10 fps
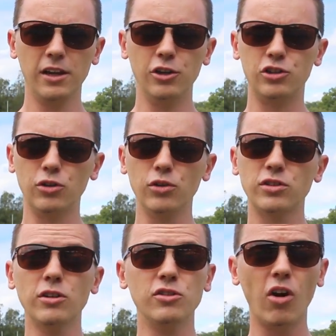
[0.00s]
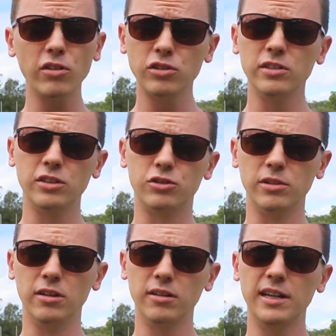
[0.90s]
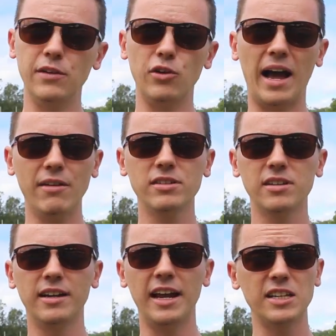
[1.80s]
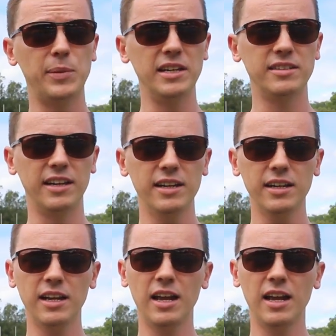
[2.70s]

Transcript: You should also not do this drill if you haven't done SPT